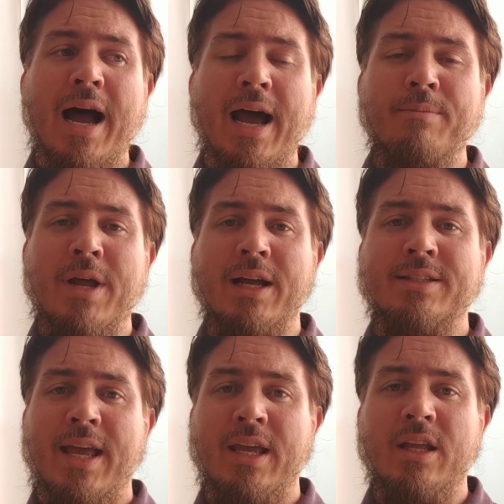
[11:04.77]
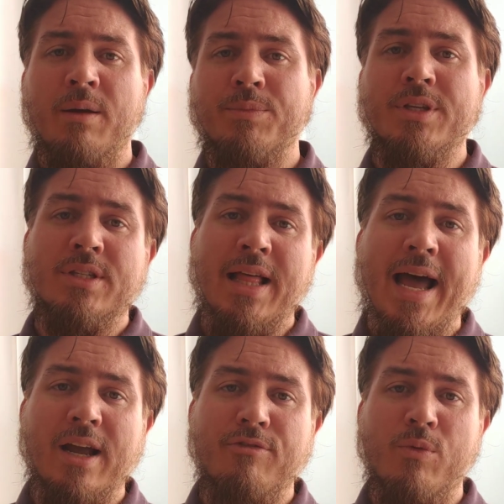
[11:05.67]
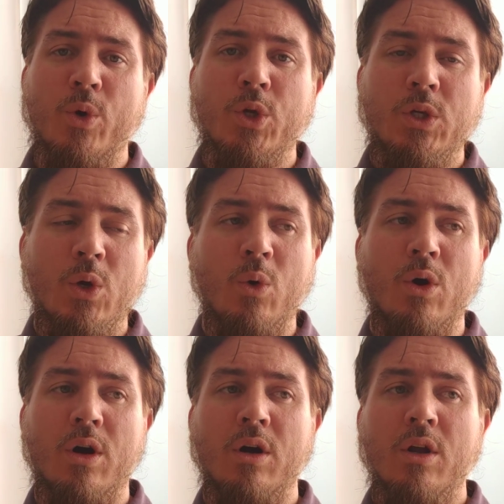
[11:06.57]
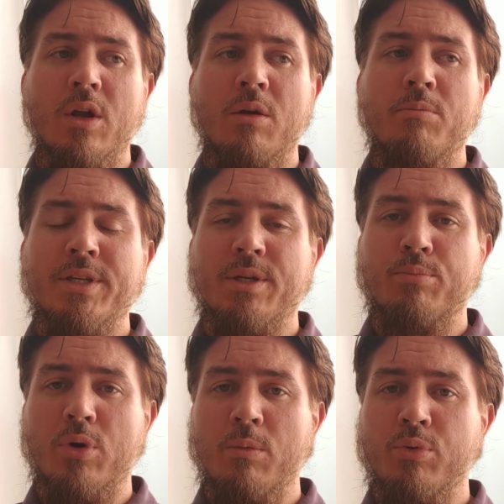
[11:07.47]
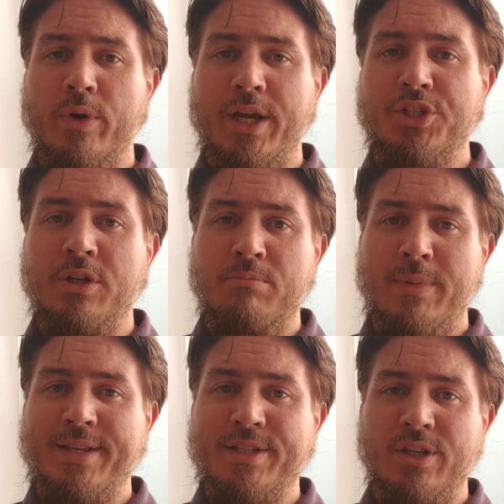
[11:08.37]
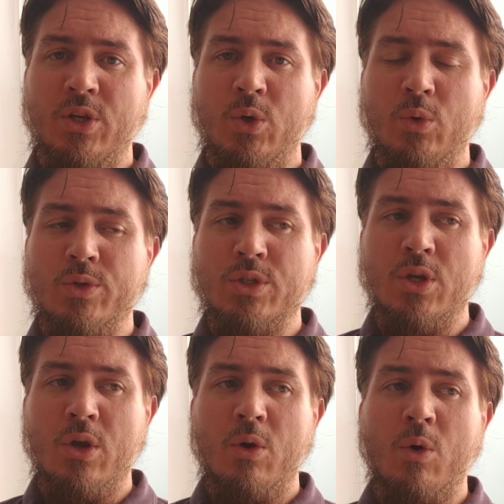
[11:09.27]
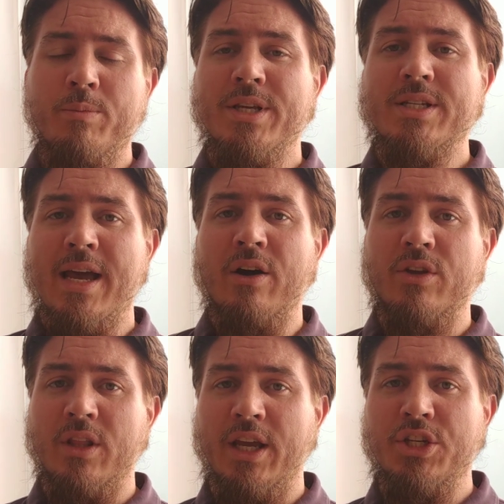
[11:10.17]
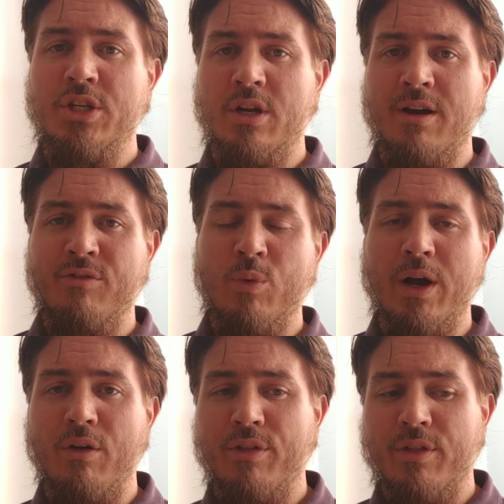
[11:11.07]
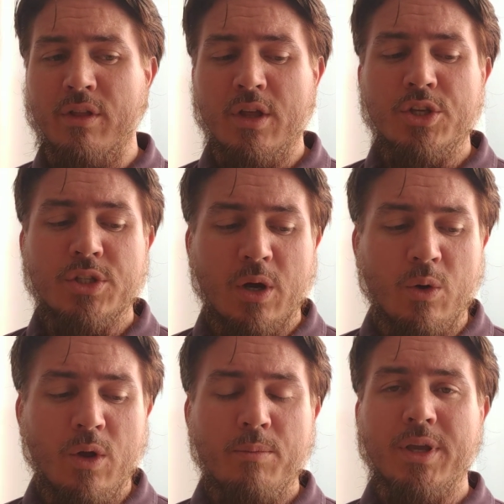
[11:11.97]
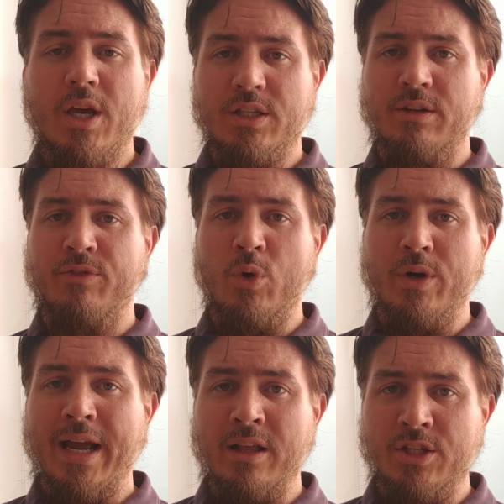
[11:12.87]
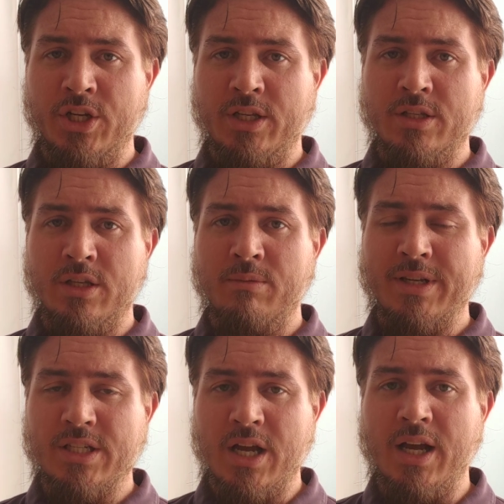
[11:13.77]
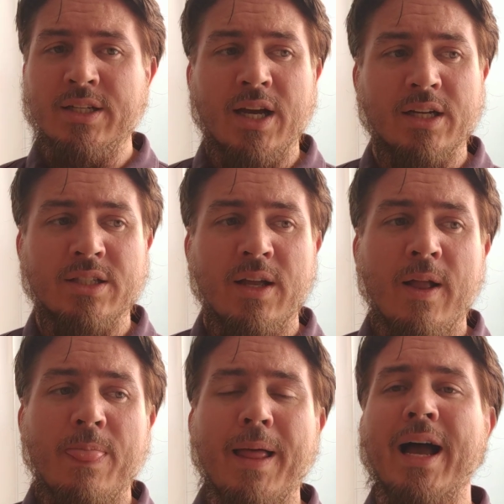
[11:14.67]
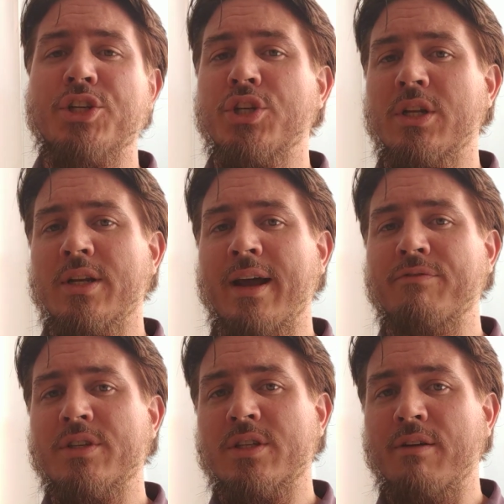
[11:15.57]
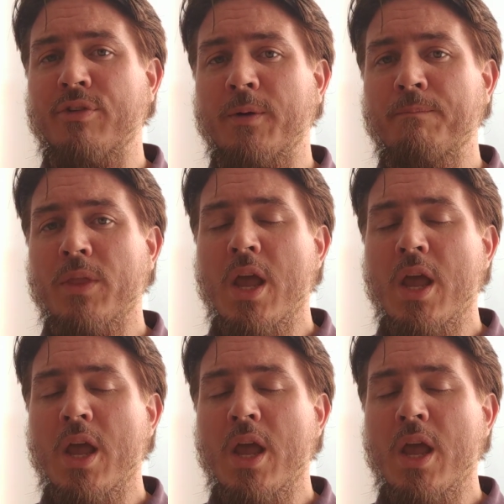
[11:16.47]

I'm not taking up the slack for your misappropriation, misuse, or miscalculation of wealth. So because of your negligence and misconduct, I shouldn't have to suffer.